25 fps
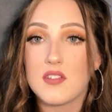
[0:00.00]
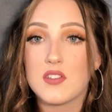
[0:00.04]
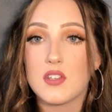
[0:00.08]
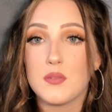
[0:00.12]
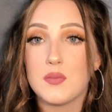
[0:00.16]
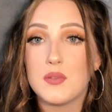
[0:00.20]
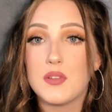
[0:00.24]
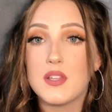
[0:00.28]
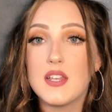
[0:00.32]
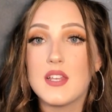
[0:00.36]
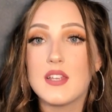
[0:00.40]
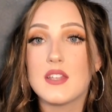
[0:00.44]
So
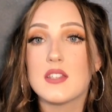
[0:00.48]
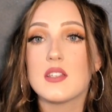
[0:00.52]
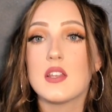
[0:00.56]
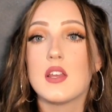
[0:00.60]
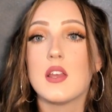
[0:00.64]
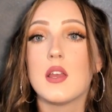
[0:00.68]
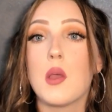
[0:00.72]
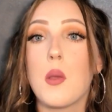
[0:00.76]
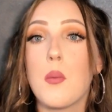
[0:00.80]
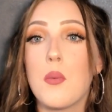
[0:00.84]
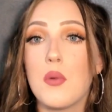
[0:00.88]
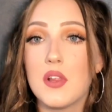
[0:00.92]
please
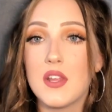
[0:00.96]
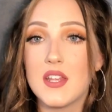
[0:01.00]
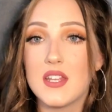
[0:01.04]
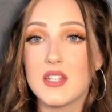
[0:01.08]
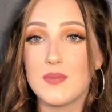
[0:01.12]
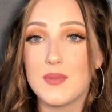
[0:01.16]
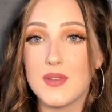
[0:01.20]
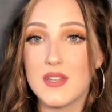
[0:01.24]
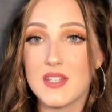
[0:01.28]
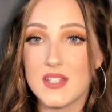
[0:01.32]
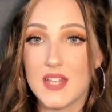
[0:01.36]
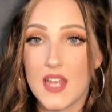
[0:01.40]

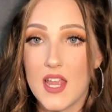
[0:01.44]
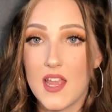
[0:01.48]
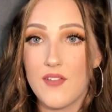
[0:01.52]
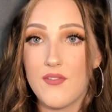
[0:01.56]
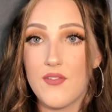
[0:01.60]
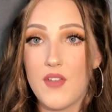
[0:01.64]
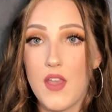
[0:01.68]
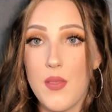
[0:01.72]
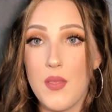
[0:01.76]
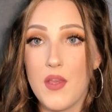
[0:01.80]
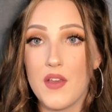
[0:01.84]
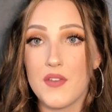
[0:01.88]
be
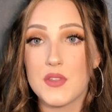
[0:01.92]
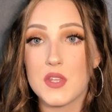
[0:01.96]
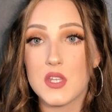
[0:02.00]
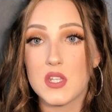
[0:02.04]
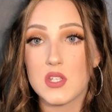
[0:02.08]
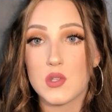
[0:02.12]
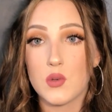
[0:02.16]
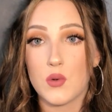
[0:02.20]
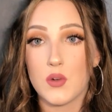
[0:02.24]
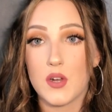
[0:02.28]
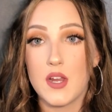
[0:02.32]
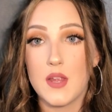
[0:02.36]
safe, and let
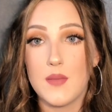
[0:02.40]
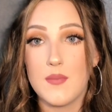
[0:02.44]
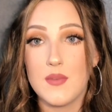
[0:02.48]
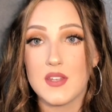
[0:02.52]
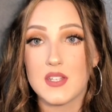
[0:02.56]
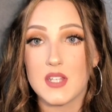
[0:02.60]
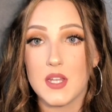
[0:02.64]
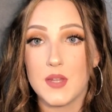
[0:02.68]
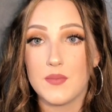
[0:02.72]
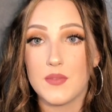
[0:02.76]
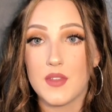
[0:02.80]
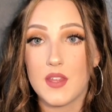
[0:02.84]
this story be
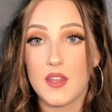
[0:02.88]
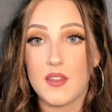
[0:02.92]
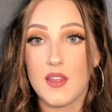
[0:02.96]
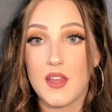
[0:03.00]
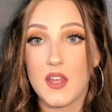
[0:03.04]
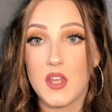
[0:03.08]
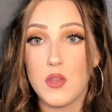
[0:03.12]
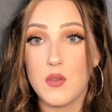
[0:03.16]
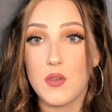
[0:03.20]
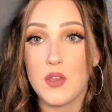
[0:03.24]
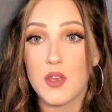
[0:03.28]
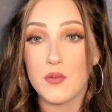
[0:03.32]
something
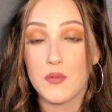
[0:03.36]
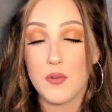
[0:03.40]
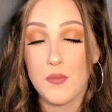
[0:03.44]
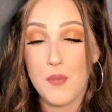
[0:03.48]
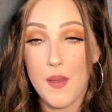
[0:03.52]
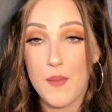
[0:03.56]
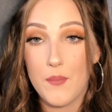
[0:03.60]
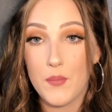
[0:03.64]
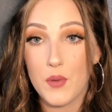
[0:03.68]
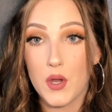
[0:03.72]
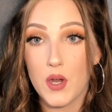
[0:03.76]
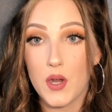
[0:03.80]
that you can
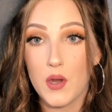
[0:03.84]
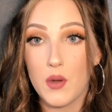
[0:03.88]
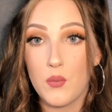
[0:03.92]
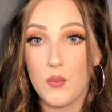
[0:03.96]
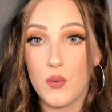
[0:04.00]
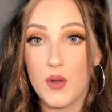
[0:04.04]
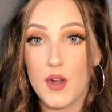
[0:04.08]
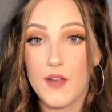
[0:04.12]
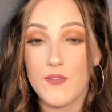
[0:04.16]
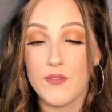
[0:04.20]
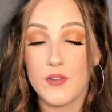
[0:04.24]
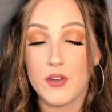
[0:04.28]
remember
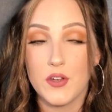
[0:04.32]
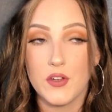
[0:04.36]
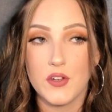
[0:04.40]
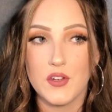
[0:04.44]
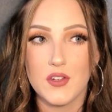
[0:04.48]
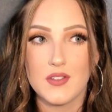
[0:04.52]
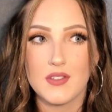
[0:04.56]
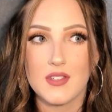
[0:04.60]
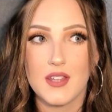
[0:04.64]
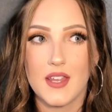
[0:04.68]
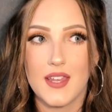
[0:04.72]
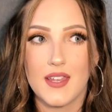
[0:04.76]
whenever you're
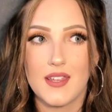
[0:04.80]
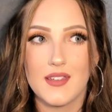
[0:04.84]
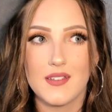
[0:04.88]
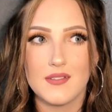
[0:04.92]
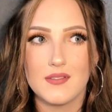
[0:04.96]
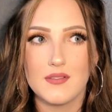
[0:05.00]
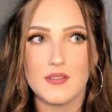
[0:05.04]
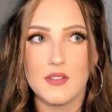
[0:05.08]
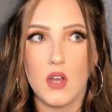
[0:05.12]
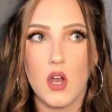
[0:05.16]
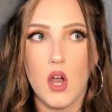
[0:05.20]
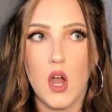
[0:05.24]
just like
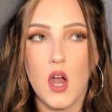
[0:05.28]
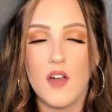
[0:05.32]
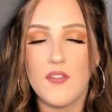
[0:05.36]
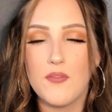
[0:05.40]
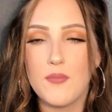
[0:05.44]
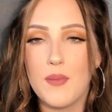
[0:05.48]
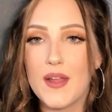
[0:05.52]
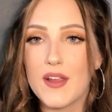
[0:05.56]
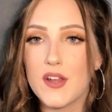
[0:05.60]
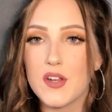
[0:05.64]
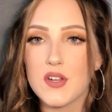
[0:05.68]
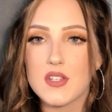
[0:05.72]

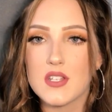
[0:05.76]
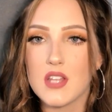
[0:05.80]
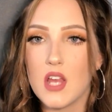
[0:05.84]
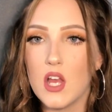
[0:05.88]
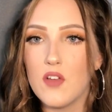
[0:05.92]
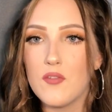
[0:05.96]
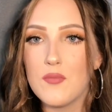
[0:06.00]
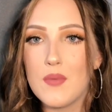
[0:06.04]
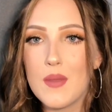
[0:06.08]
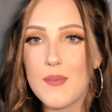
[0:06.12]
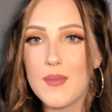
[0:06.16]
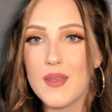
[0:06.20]
off by
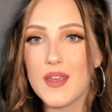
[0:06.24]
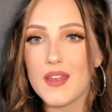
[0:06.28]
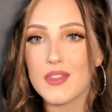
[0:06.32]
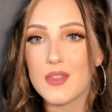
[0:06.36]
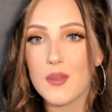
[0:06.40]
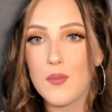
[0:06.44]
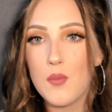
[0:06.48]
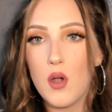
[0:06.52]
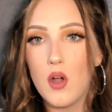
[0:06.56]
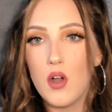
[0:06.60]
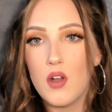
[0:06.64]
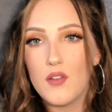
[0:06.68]
yourself, maybe at
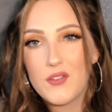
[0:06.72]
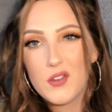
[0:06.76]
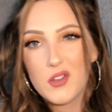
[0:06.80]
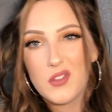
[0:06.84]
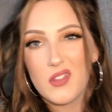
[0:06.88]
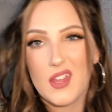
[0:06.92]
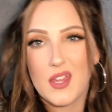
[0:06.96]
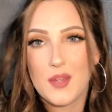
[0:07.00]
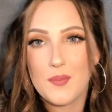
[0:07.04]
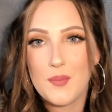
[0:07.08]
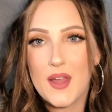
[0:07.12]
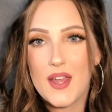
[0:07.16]
the mall. If you're
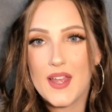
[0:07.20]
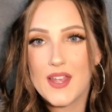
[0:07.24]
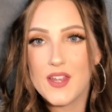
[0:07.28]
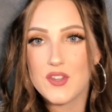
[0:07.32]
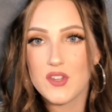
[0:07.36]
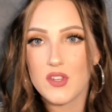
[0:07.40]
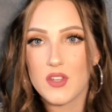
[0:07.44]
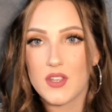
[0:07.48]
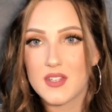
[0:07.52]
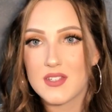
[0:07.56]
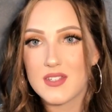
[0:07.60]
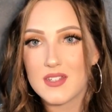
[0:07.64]
like my
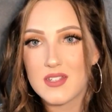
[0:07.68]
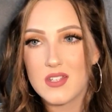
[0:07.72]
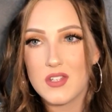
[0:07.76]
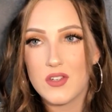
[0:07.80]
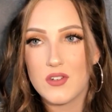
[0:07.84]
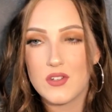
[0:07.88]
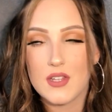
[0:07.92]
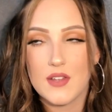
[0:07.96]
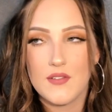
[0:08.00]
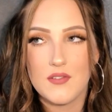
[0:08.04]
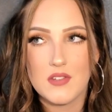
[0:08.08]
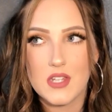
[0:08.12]
age, or like 16
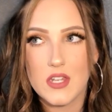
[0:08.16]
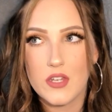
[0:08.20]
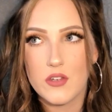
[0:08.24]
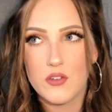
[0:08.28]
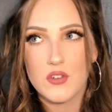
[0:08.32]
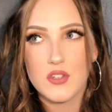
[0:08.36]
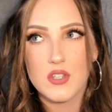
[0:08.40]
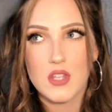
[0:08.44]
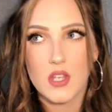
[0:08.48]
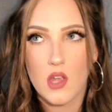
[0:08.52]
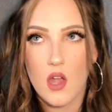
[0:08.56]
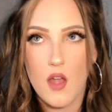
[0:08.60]
or 17,
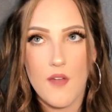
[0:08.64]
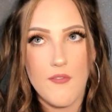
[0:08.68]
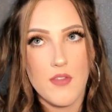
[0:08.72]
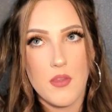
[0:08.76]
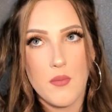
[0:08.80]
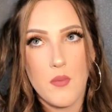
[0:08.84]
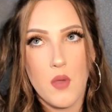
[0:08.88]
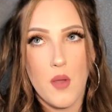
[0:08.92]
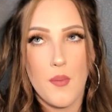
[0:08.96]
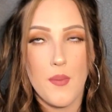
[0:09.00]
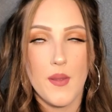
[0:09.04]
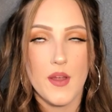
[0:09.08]
you're just like off in
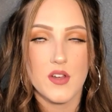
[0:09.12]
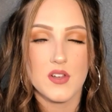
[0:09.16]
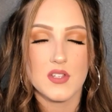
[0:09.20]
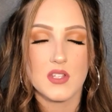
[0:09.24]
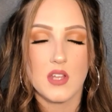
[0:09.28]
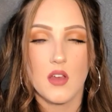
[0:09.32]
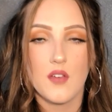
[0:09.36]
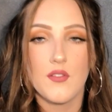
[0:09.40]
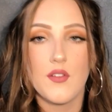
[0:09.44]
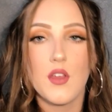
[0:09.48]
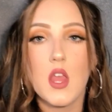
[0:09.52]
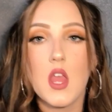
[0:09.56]
the mall by
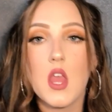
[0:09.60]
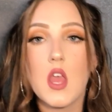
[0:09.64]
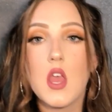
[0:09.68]
yourself.